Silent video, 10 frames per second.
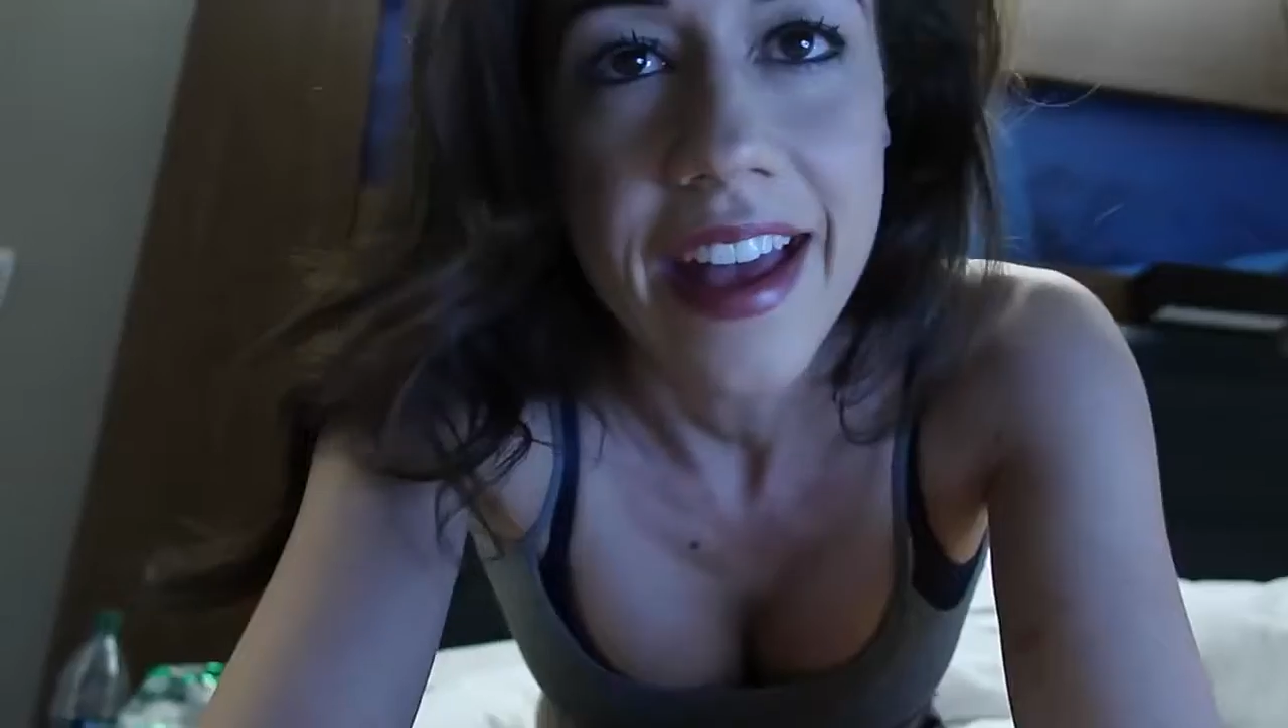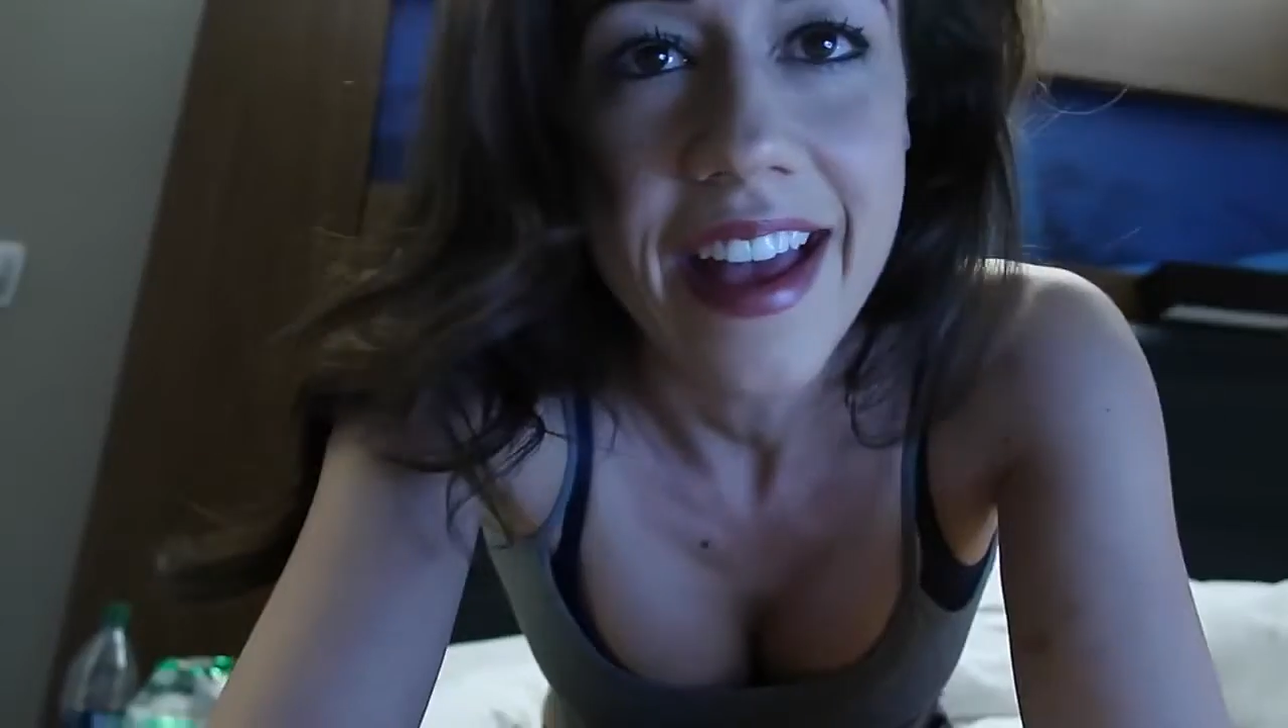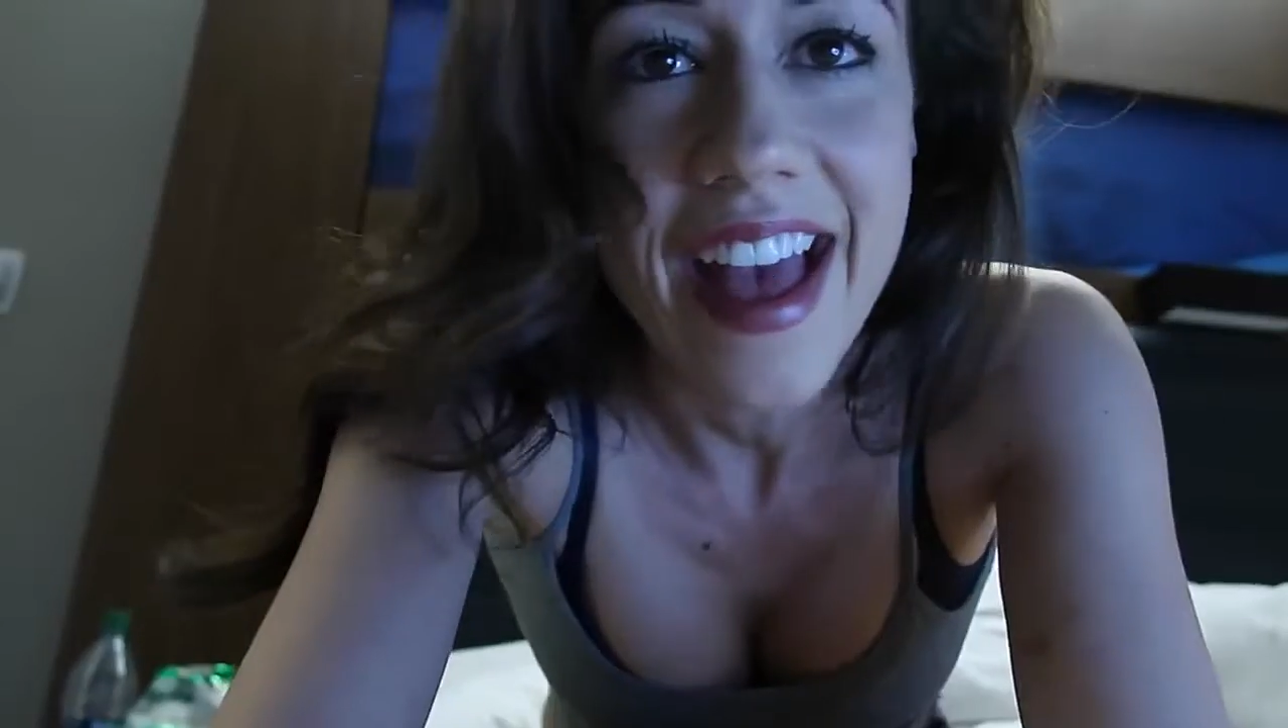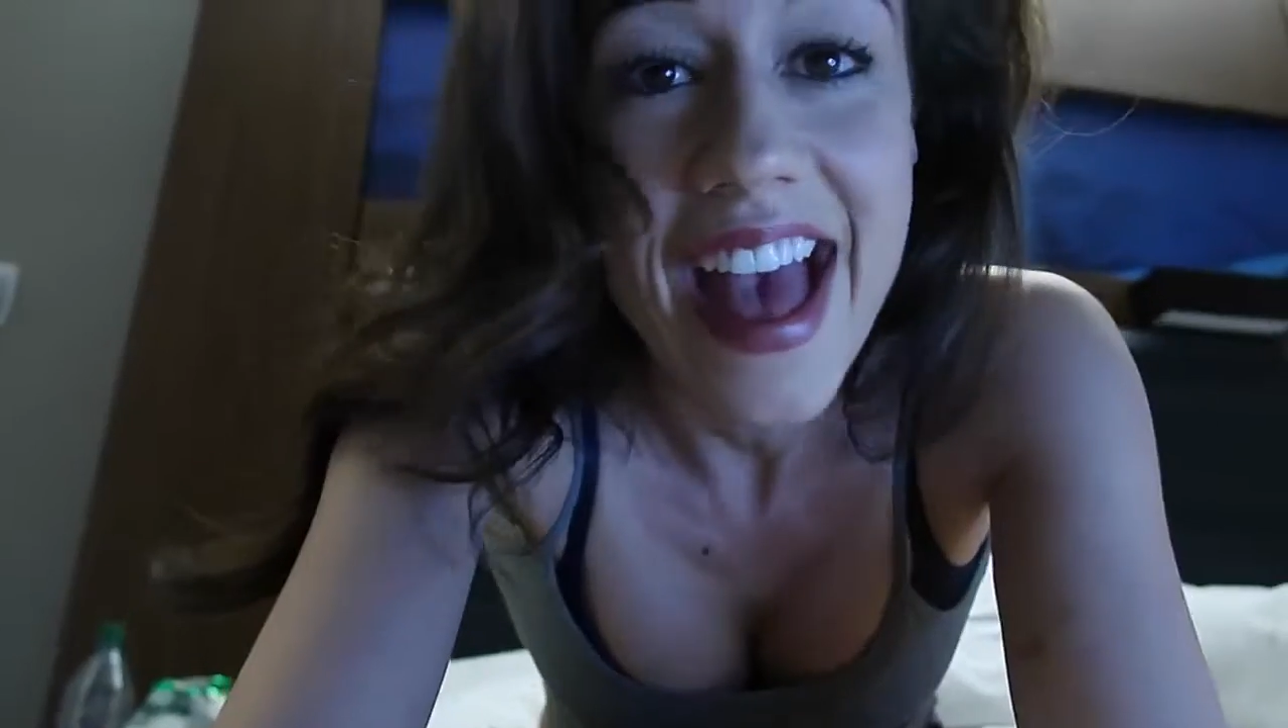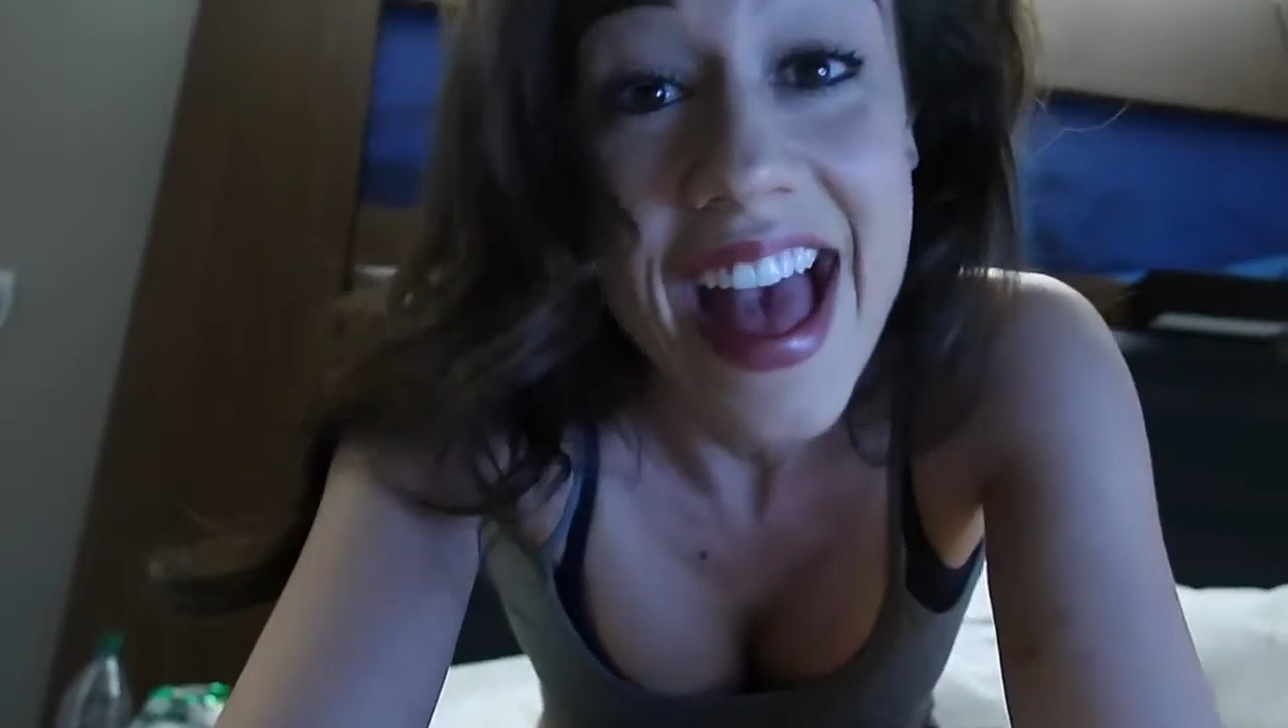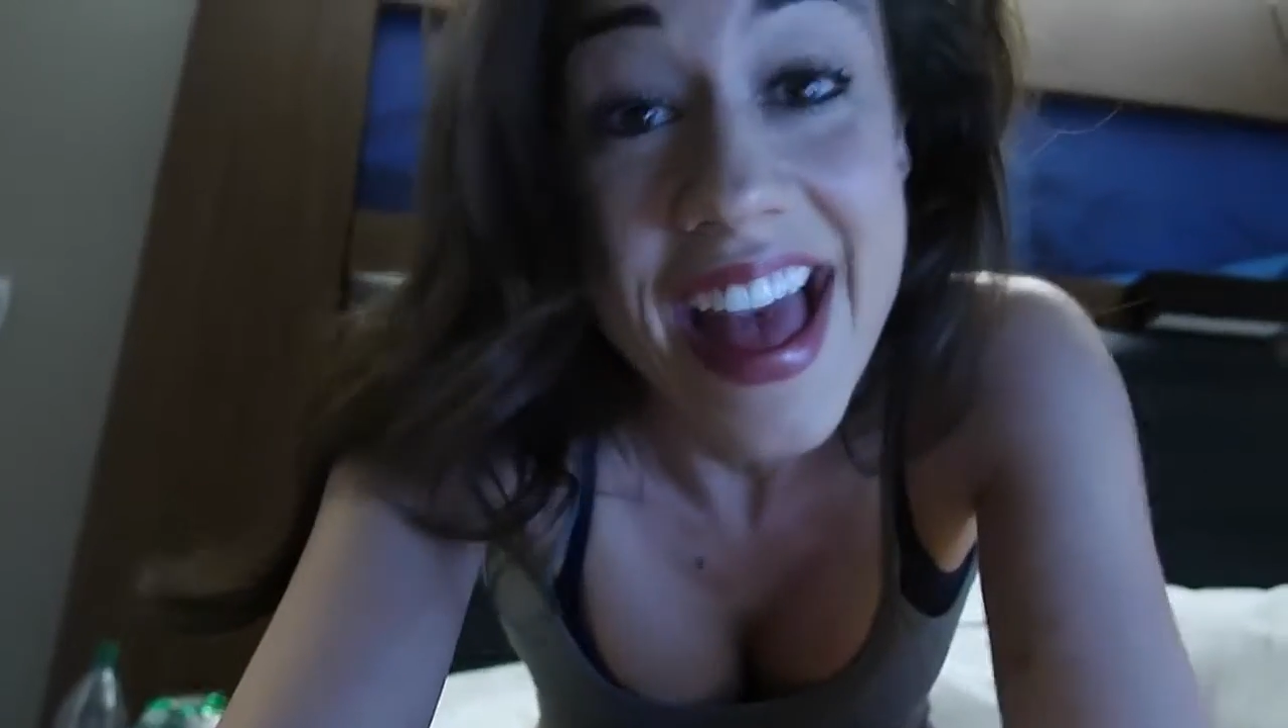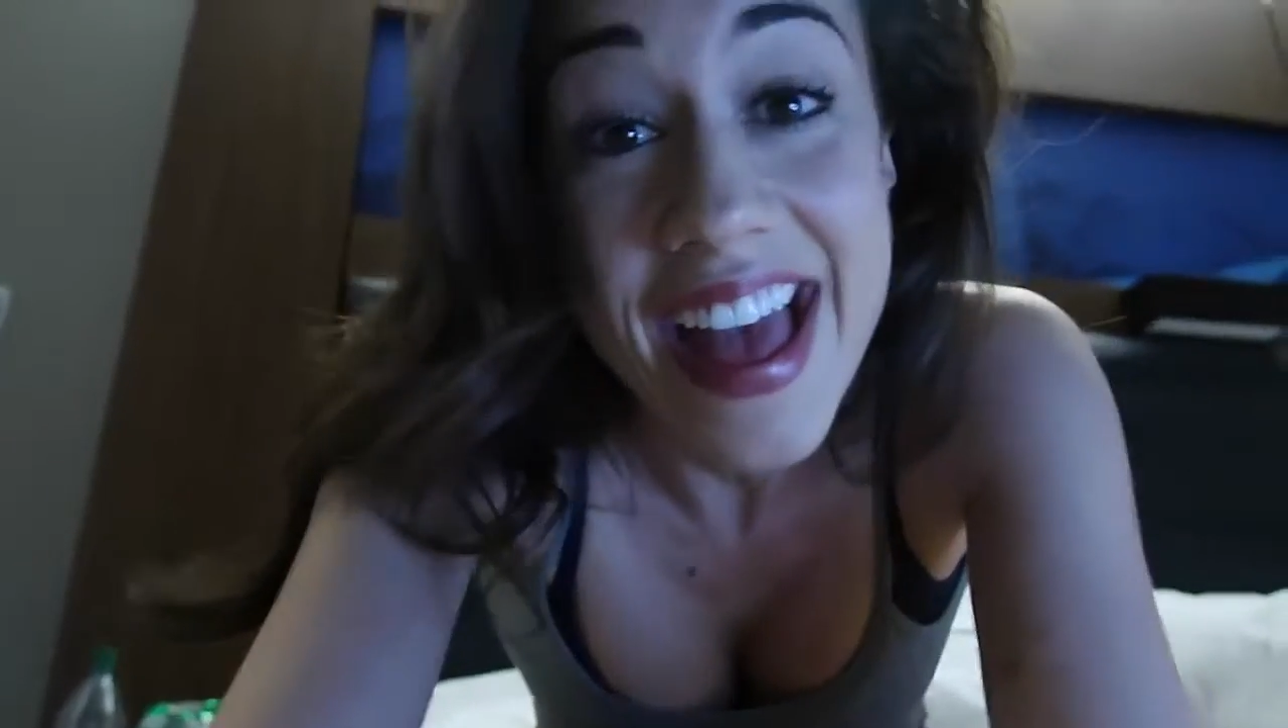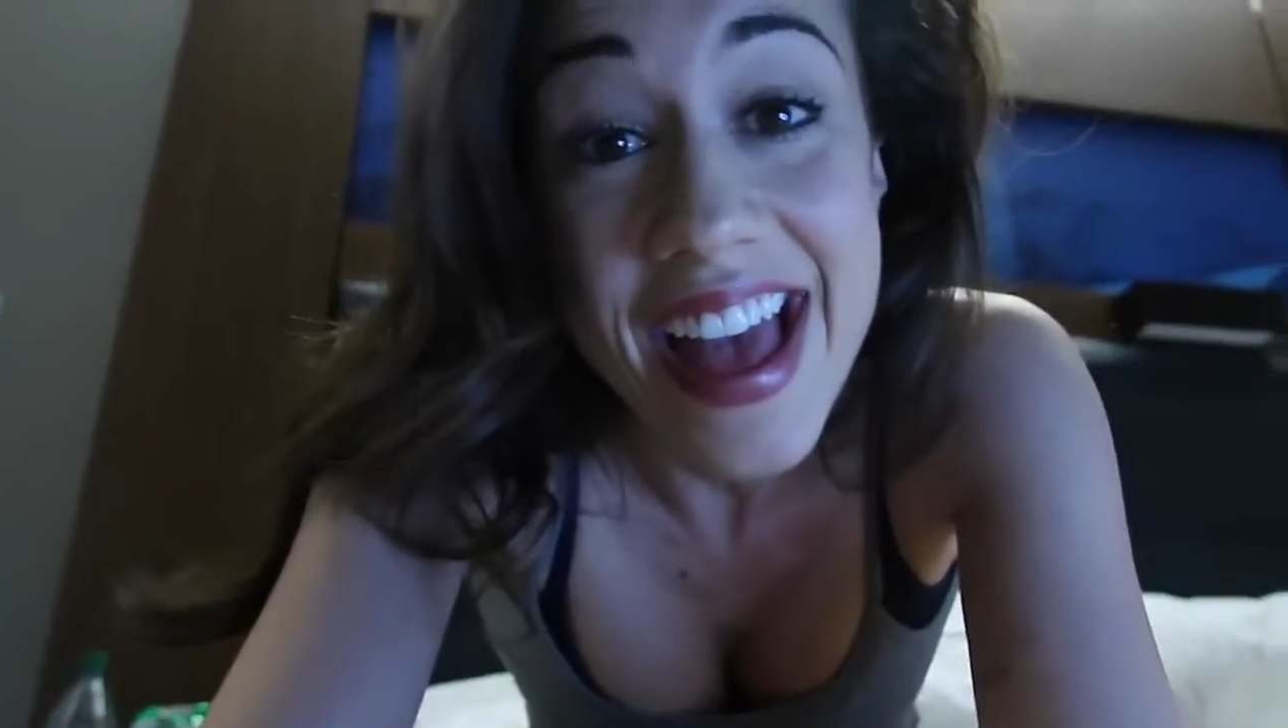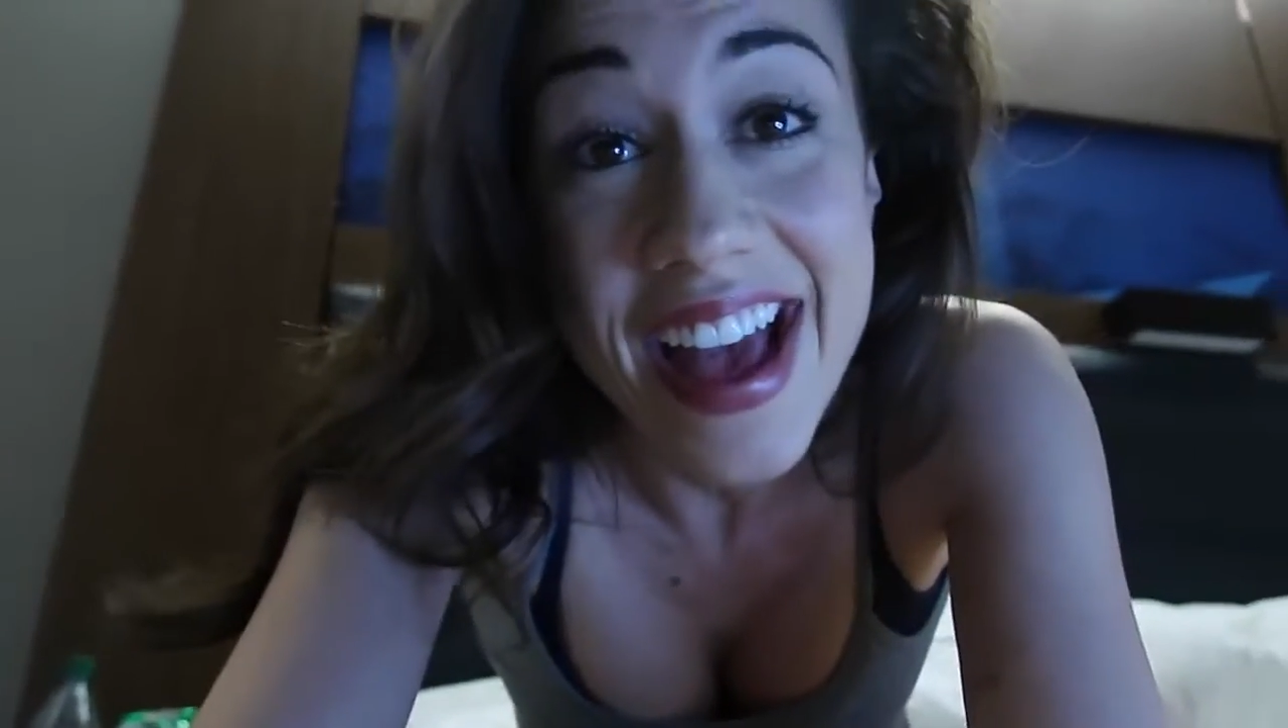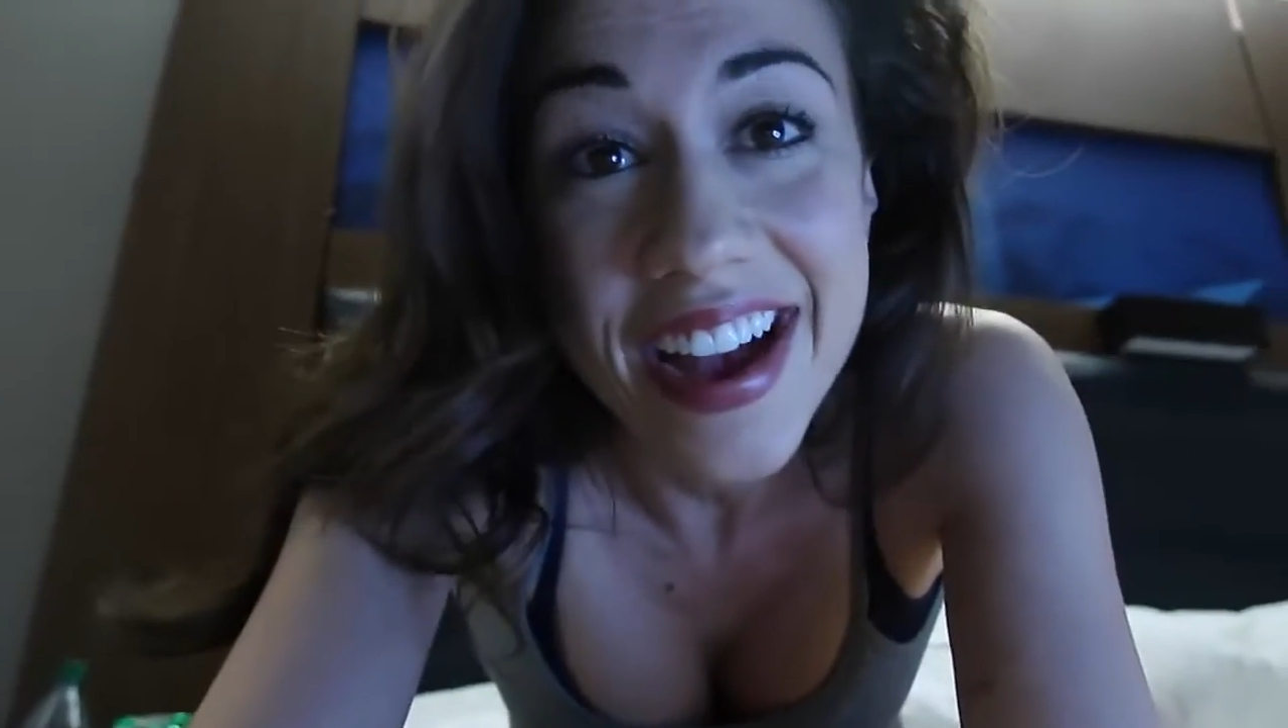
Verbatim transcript: Hey, hey,